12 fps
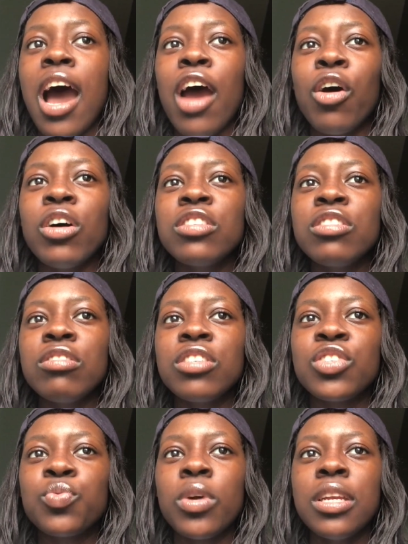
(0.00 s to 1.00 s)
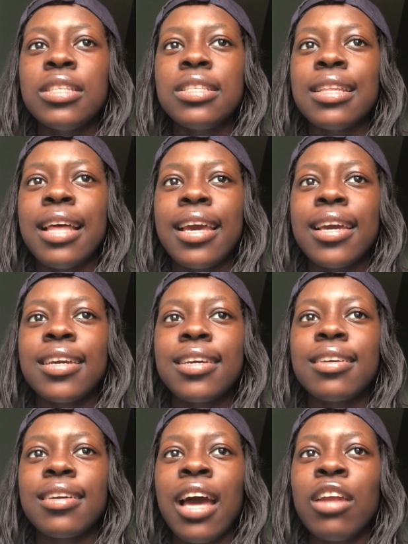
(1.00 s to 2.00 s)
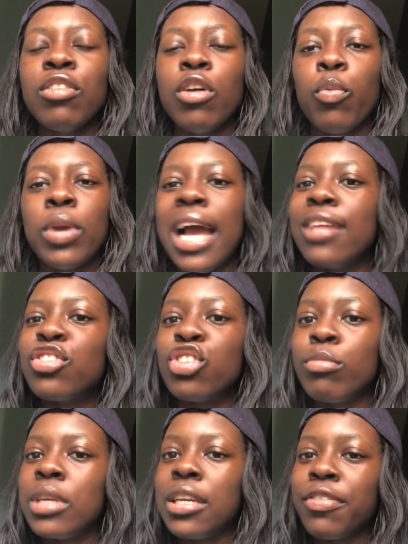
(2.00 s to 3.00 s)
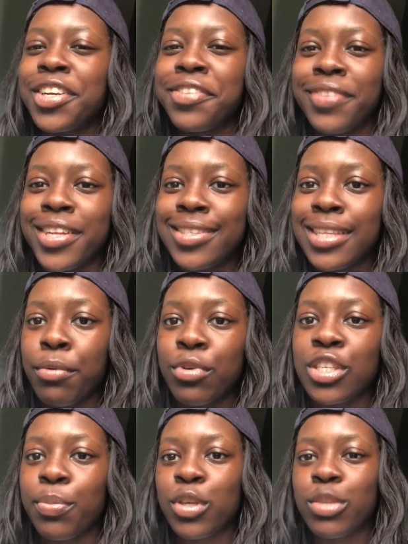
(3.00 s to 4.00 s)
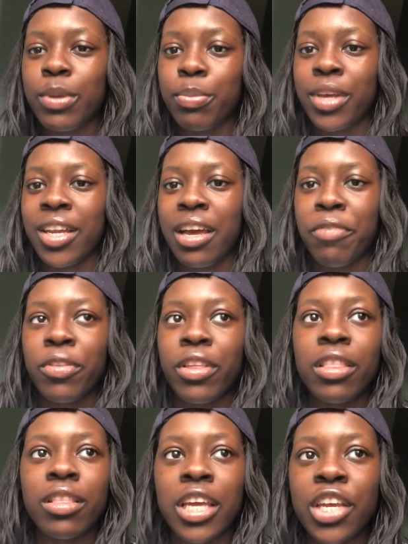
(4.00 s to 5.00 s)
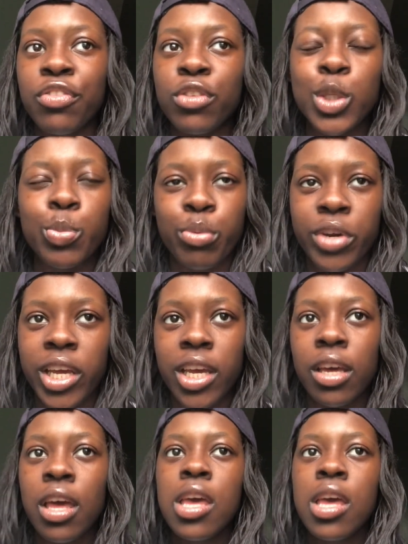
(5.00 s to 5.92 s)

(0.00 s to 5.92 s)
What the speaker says: also just wanted to I don't know, we had so many different events that were supposed to be planned out for like later in the spring.